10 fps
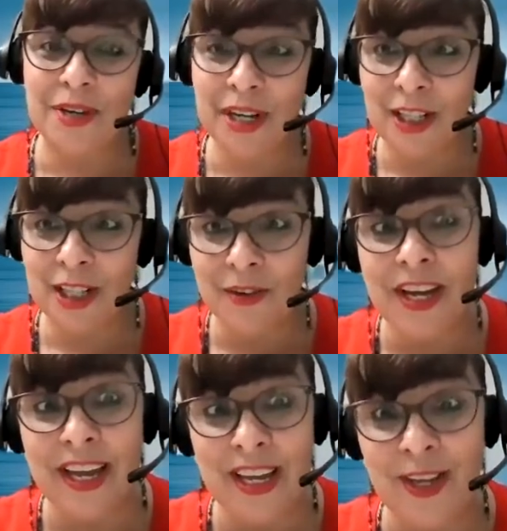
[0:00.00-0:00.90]
When I
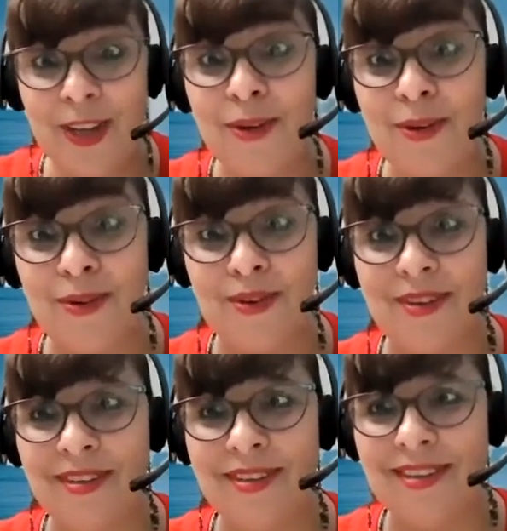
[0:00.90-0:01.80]
look at you,
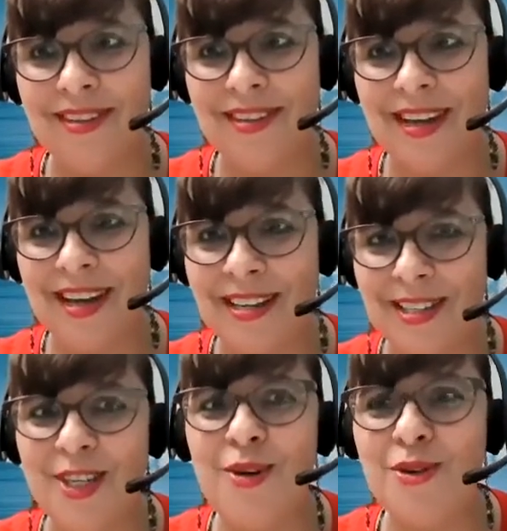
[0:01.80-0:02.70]
I
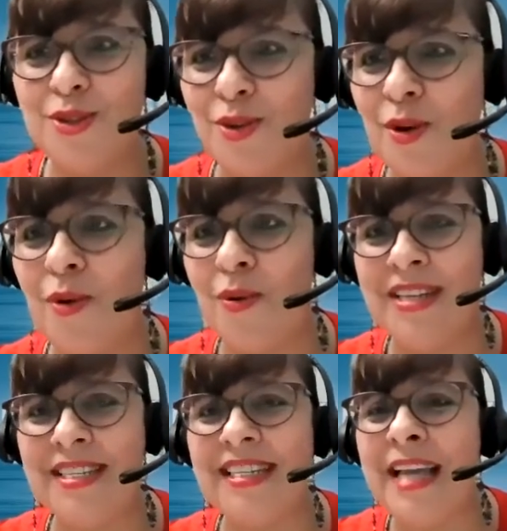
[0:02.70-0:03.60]
see your soul.
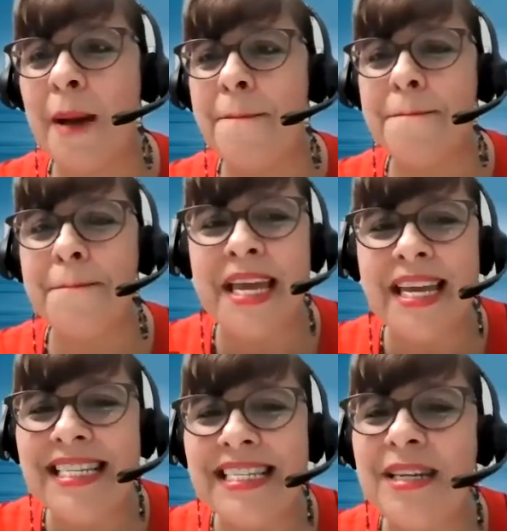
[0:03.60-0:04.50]
I see the
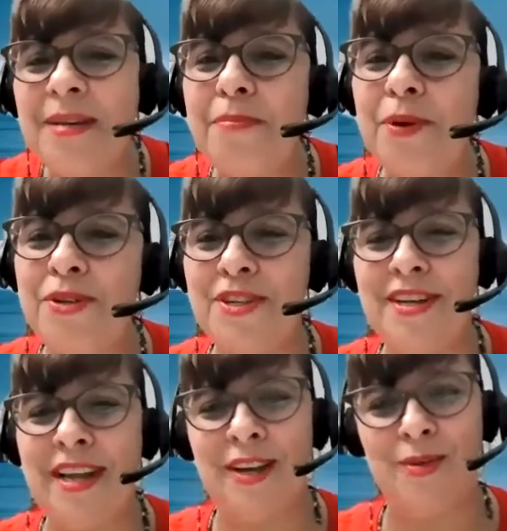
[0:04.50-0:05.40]
amazing
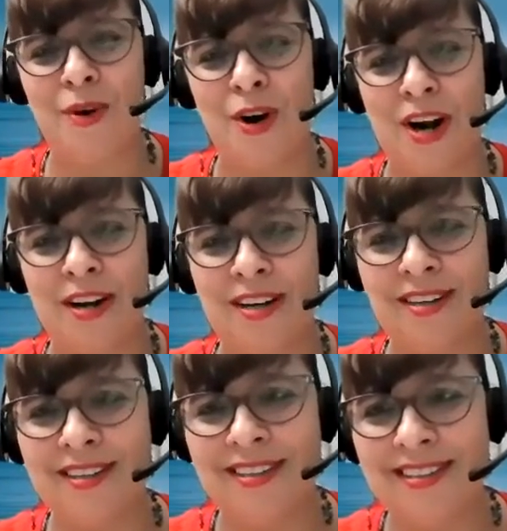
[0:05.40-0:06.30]
person that you are.
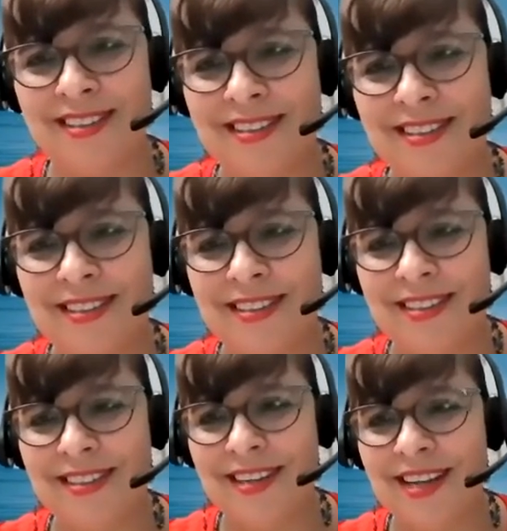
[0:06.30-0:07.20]

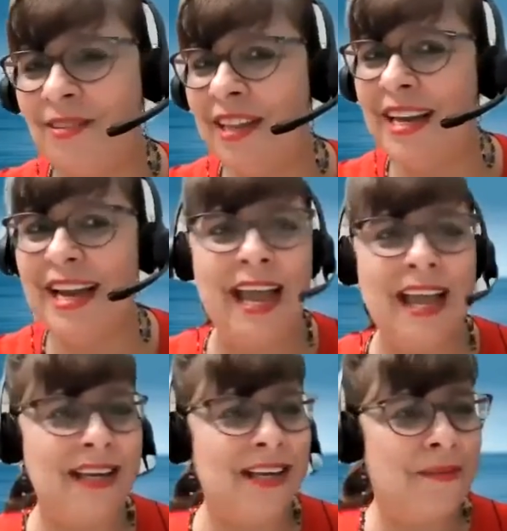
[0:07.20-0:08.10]
I don't let
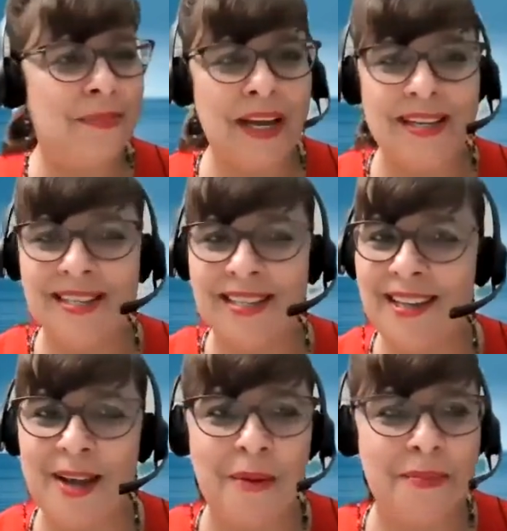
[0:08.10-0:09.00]
anybody
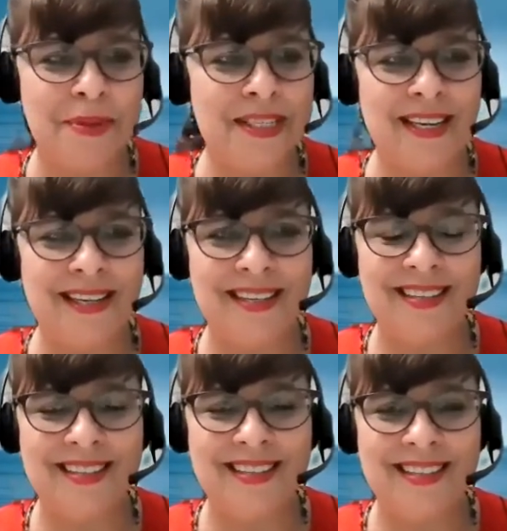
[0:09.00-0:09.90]
say the opposite.
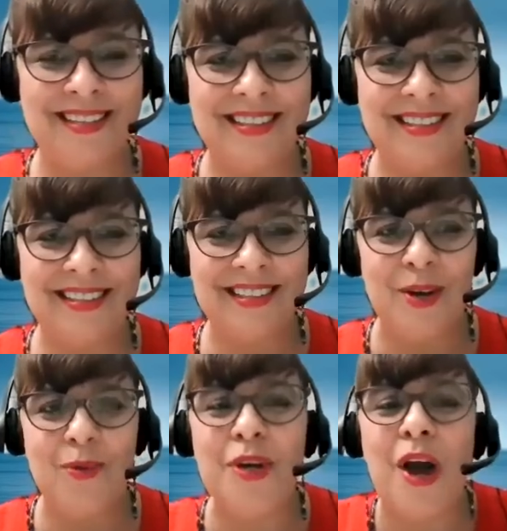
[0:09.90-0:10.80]

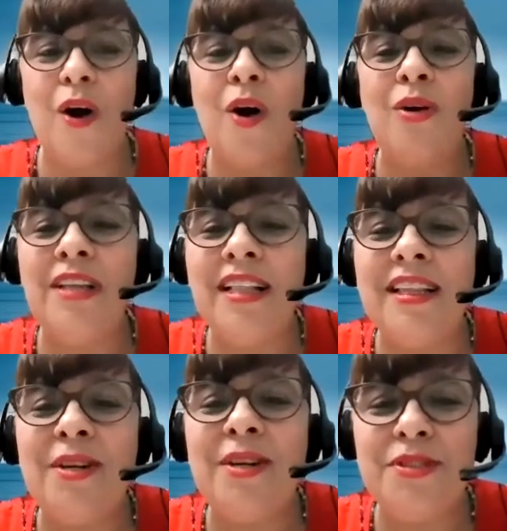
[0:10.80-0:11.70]
We are all that
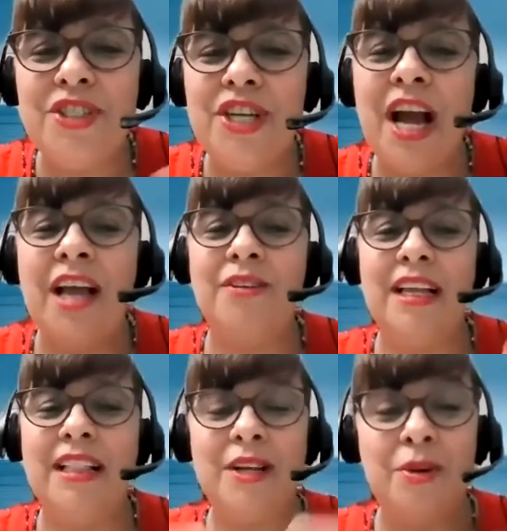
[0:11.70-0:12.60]
little
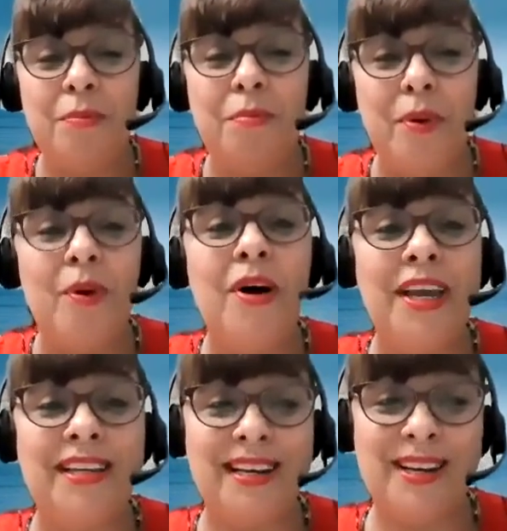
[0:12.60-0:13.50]
child, the little
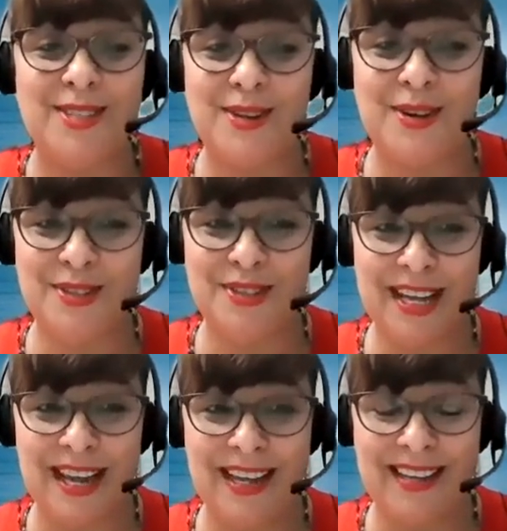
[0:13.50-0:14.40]
boy that I saw
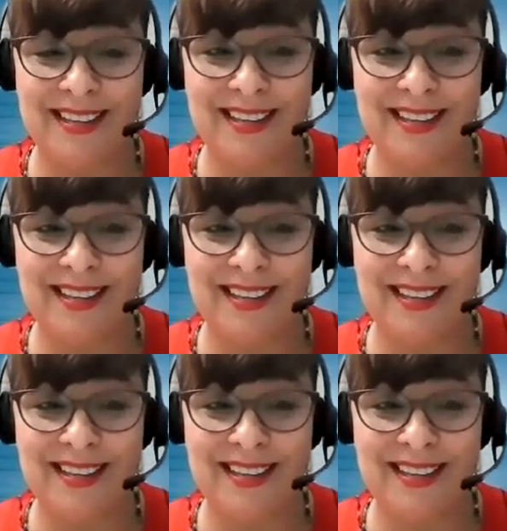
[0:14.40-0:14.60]
today.